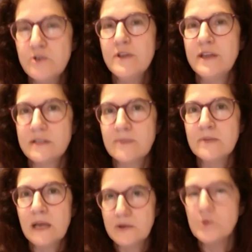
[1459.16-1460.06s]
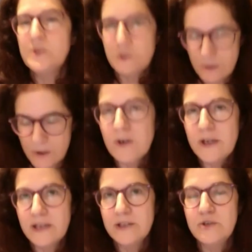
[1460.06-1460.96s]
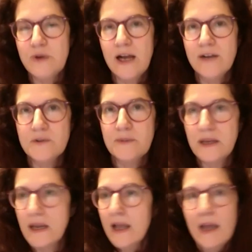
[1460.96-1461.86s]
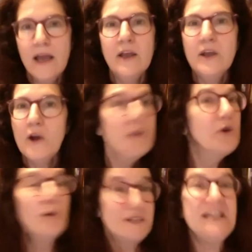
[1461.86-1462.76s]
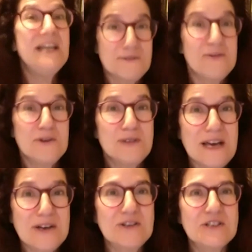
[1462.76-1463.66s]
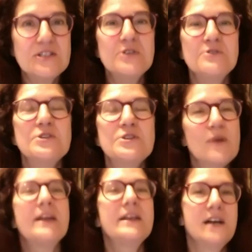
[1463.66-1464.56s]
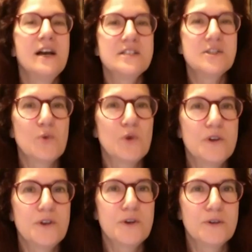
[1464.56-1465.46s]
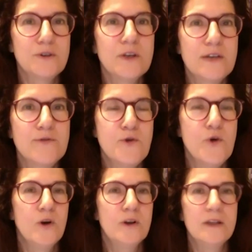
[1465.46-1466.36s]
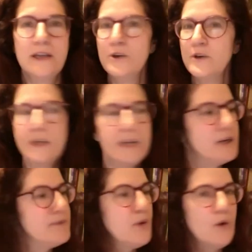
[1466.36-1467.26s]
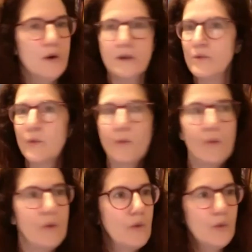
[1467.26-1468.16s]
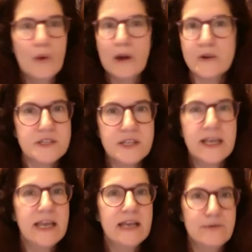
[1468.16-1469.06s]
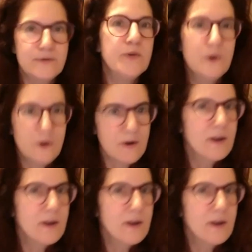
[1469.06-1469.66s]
that sometimes when you're learning a new alphabet, you only need a few letters to recognize the word you're looking for. Like, you're in an airport, where is the gate for,